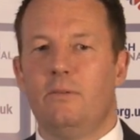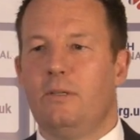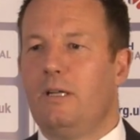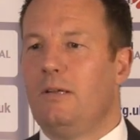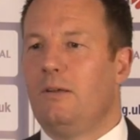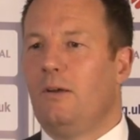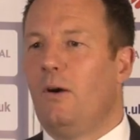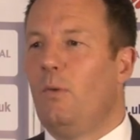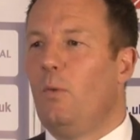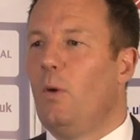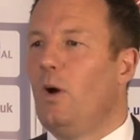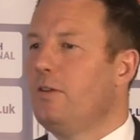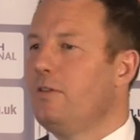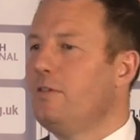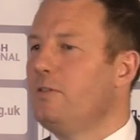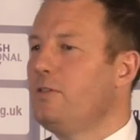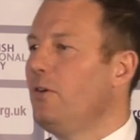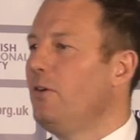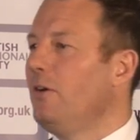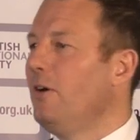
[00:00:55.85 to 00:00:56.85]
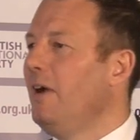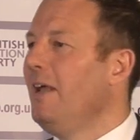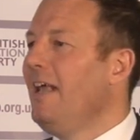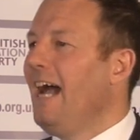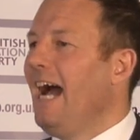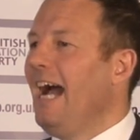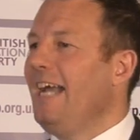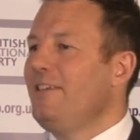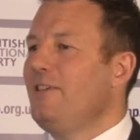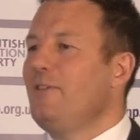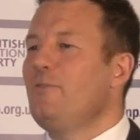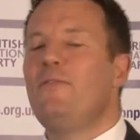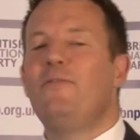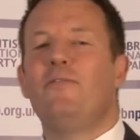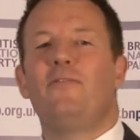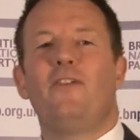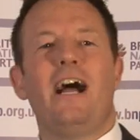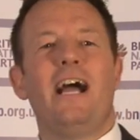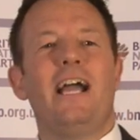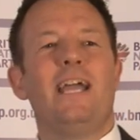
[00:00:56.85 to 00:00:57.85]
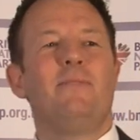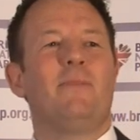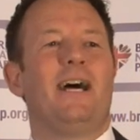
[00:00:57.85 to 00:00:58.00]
Or what? So I had to refine